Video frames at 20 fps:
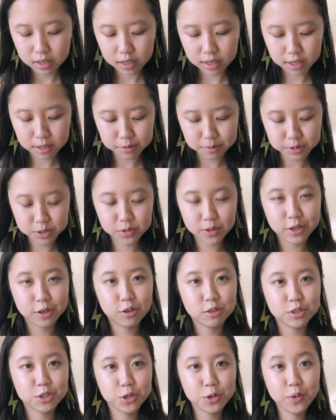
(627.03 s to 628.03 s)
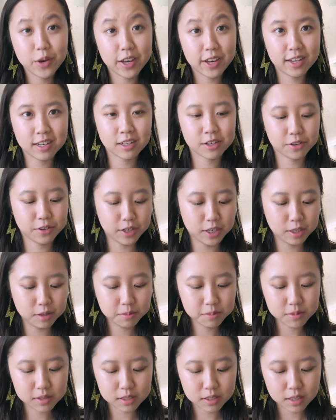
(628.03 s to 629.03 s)
Um, so I got two hand
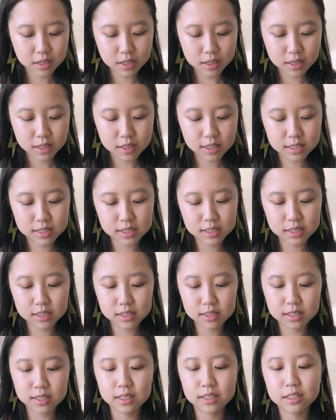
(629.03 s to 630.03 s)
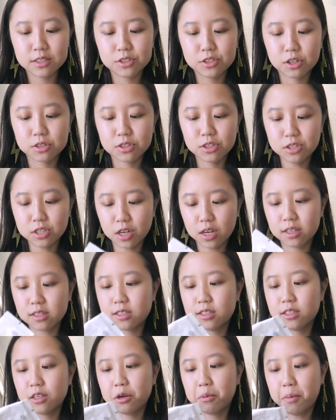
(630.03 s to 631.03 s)
creams this is the Dr. Jart
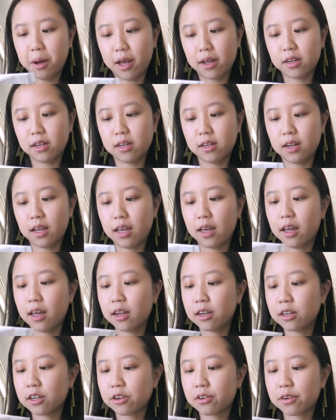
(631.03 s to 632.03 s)
and Hand